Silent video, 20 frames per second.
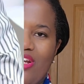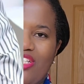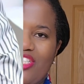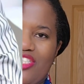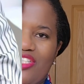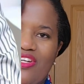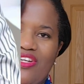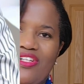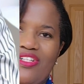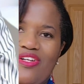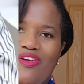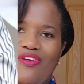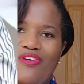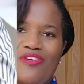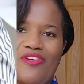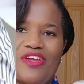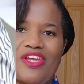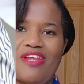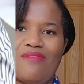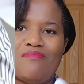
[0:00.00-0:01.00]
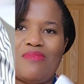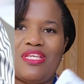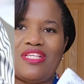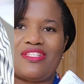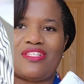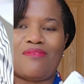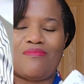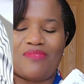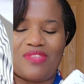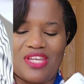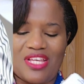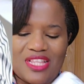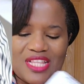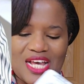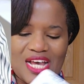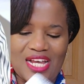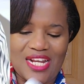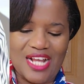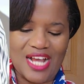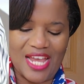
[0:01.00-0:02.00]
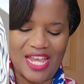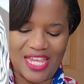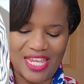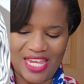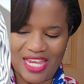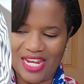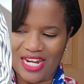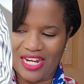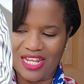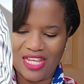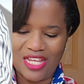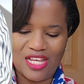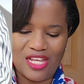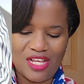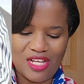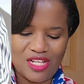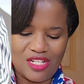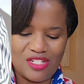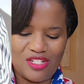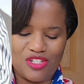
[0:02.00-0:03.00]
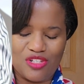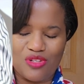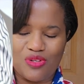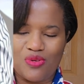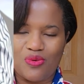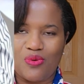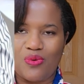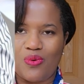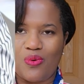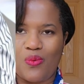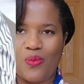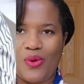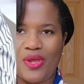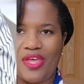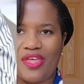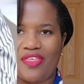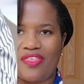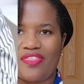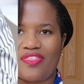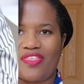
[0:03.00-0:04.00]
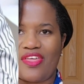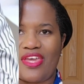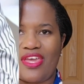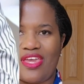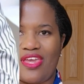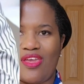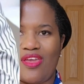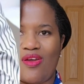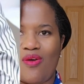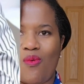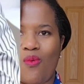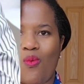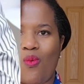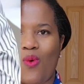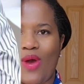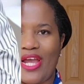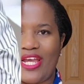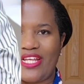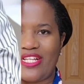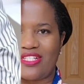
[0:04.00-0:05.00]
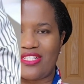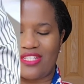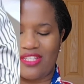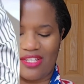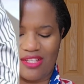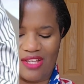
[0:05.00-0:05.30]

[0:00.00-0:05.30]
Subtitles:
shirt, or it can be something that I can do with a white